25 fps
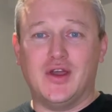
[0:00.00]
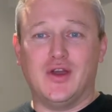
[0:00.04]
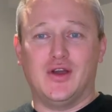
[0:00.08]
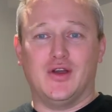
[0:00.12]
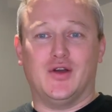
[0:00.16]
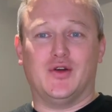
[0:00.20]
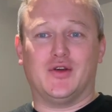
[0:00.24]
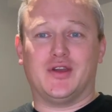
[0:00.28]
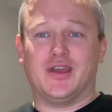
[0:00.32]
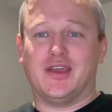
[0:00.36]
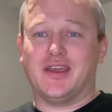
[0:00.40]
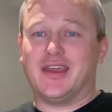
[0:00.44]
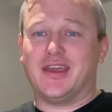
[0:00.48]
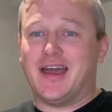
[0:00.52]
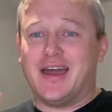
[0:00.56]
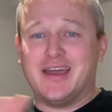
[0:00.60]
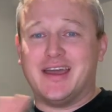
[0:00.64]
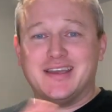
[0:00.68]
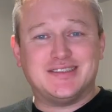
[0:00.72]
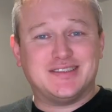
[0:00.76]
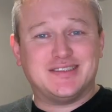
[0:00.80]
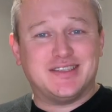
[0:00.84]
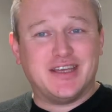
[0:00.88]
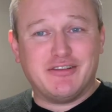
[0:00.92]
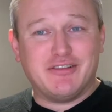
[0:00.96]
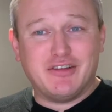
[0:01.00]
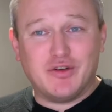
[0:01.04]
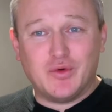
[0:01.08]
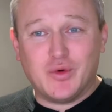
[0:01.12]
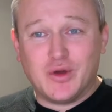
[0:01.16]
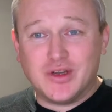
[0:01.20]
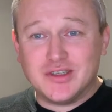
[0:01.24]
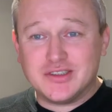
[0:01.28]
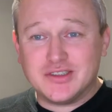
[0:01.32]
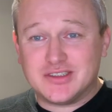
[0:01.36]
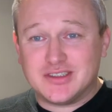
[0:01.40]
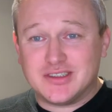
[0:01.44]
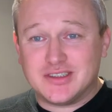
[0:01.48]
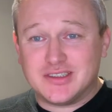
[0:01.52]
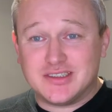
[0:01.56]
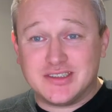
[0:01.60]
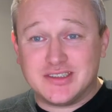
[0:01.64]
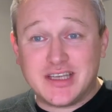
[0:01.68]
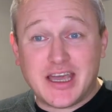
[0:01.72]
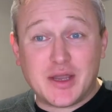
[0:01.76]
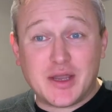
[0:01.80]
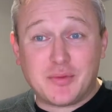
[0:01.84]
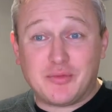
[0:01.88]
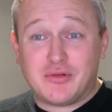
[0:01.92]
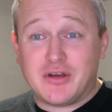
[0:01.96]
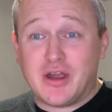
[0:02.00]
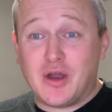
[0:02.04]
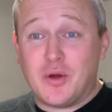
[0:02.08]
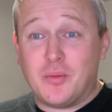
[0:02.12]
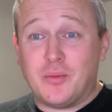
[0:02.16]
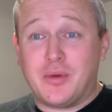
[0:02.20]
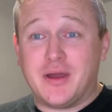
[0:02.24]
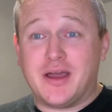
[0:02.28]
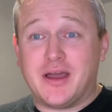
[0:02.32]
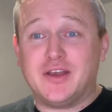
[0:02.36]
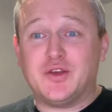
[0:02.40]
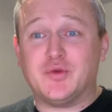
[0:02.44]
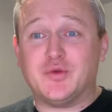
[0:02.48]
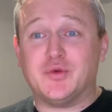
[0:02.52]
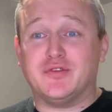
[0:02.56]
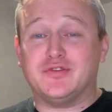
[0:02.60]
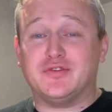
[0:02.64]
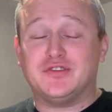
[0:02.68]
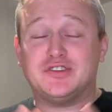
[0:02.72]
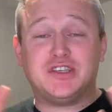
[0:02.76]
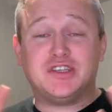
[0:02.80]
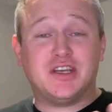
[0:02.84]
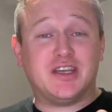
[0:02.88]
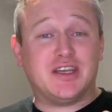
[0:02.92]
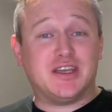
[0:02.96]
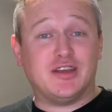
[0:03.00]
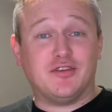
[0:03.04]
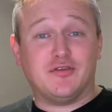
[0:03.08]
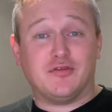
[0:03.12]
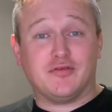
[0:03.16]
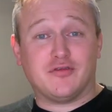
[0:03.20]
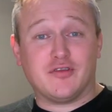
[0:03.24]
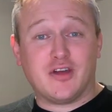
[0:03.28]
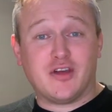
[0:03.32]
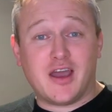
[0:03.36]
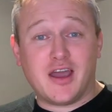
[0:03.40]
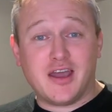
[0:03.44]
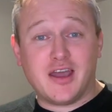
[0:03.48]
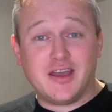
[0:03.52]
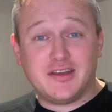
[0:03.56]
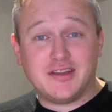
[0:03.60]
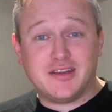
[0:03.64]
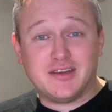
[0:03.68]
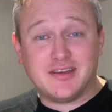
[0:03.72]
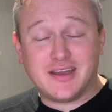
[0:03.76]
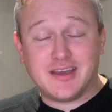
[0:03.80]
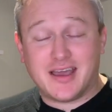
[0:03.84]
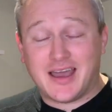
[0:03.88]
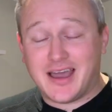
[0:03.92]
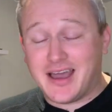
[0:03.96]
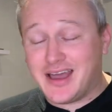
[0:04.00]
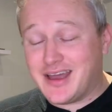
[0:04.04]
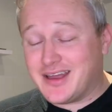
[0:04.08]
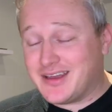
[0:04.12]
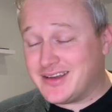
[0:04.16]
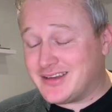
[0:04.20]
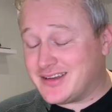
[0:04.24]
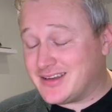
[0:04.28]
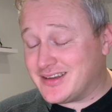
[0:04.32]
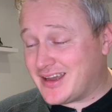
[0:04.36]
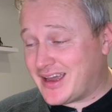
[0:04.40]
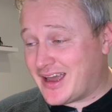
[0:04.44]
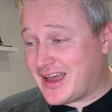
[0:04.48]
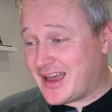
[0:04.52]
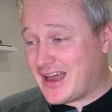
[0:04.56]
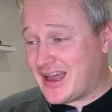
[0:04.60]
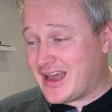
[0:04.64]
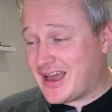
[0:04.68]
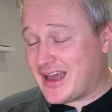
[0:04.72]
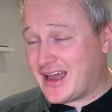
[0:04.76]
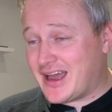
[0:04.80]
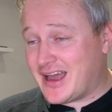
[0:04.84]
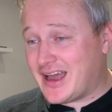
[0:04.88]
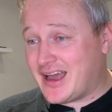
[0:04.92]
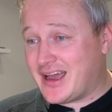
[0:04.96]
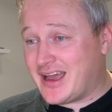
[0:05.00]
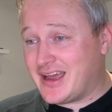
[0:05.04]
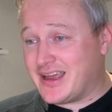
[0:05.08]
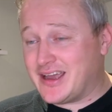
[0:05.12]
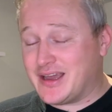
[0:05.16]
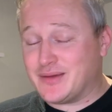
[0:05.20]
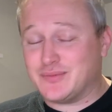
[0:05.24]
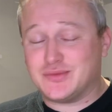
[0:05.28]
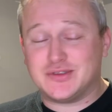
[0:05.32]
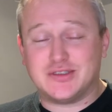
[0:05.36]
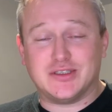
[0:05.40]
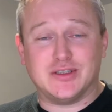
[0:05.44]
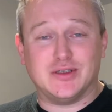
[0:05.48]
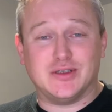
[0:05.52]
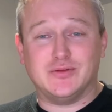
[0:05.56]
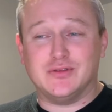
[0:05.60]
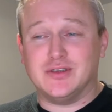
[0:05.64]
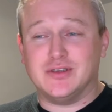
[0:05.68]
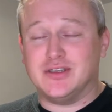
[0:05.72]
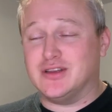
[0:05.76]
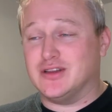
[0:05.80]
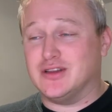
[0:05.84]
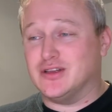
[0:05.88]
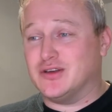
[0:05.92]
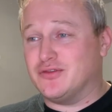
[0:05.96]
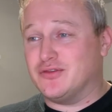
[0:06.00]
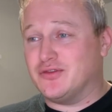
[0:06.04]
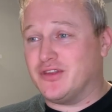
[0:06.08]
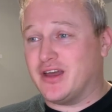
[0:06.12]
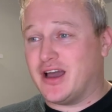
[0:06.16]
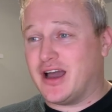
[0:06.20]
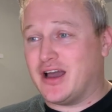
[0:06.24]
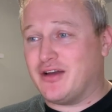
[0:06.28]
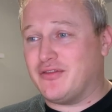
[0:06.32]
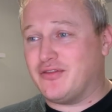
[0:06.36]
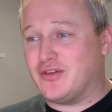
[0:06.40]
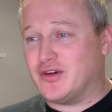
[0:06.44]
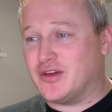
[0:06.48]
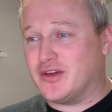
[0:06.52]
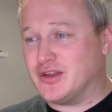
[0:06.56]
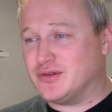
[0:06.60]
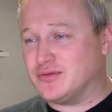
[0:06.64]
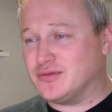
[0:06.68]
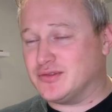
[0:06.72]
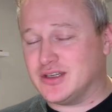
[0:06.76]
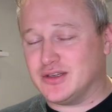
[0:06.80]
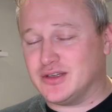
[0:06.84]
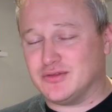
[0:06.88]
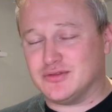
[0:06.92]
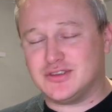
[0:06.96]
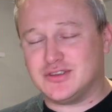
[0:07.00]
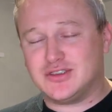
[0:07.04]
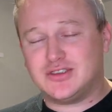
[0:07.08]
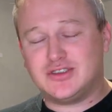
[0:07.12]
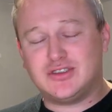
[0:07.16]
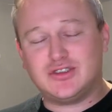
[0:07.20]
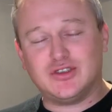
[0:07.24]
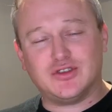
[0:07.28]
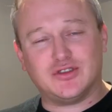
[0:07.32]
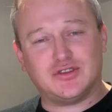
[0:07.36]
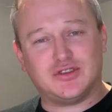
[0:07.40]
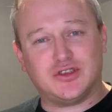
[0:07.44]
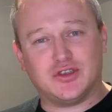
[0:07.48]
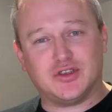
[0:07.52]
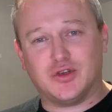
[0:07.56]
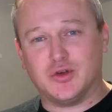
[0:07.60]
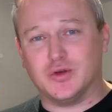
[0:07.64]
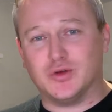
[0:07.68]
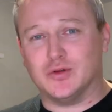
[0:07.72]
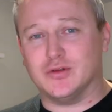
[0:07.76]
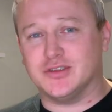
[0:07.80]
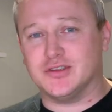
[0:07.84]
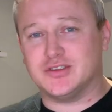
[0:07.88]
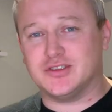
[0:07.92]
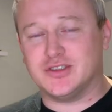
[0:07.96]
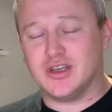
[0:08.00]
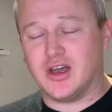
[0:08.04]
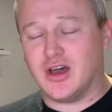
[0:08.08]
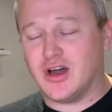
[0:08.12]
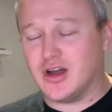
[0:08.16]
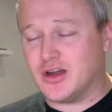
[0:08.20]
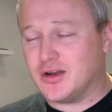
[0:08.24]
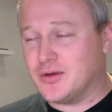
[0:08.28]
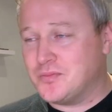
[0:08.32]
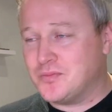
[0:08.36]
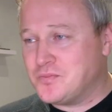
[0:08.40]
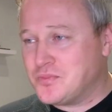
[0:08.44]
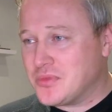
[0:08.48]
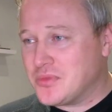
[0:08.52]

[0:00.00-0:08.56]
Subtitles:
Okay, guys, there it was. Zac Brown Band with Chicken Fried, and I absolutely love that. I thought it was such a cool song.